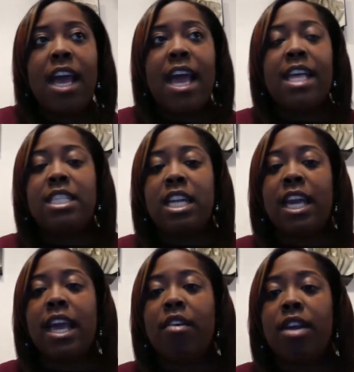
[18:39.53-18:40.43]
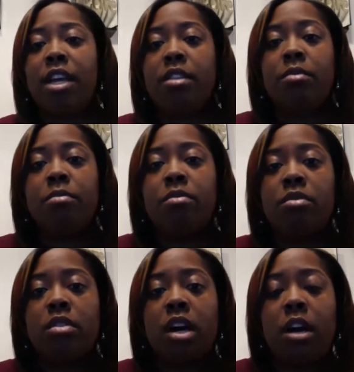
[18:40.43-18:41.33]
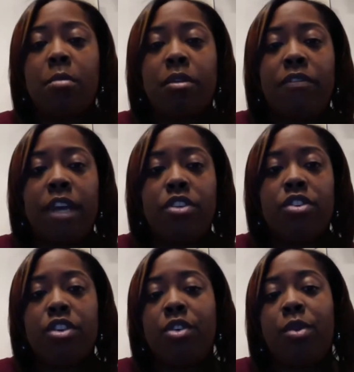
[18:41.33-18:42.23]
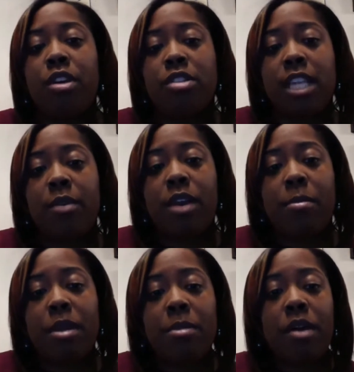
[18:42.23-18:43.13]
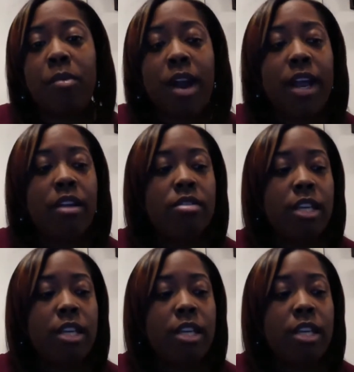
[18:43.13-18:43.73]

as an accounting professional, you understand what I mean by round.